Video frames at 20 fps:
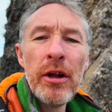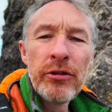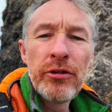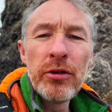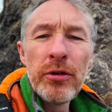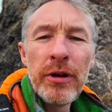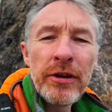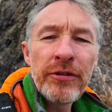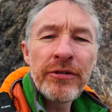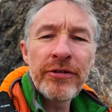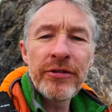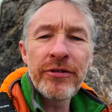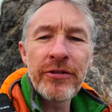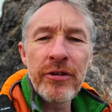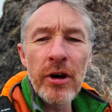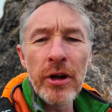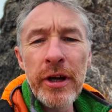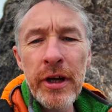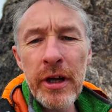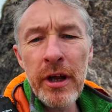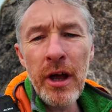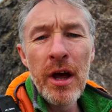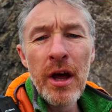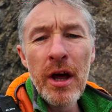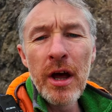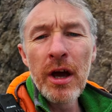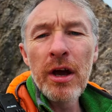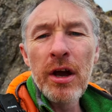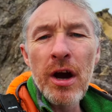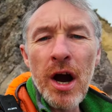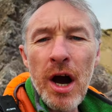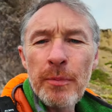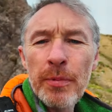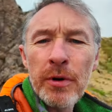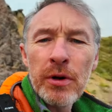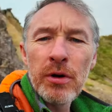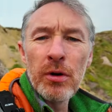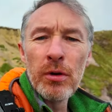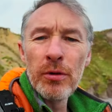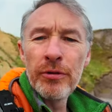to the stunning
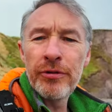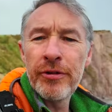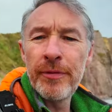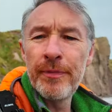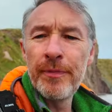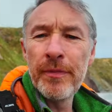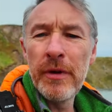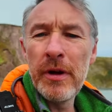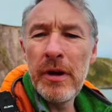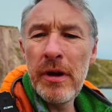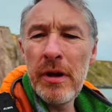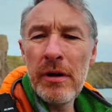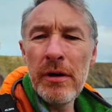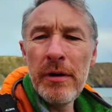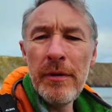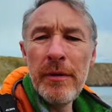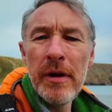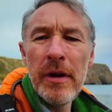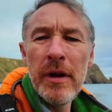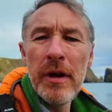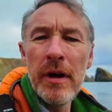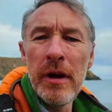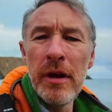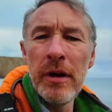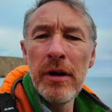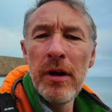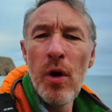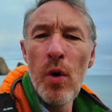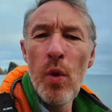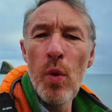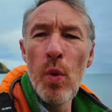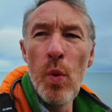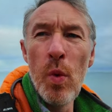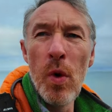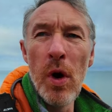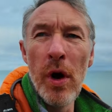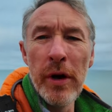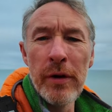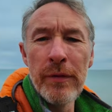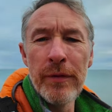Copper Coast here in
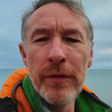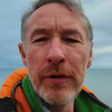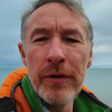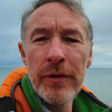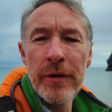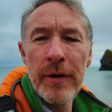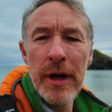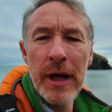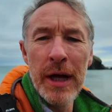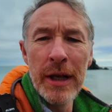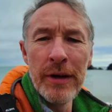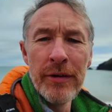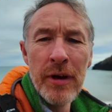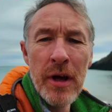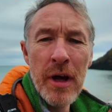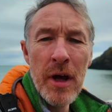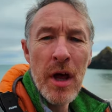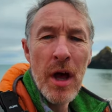Waterford. And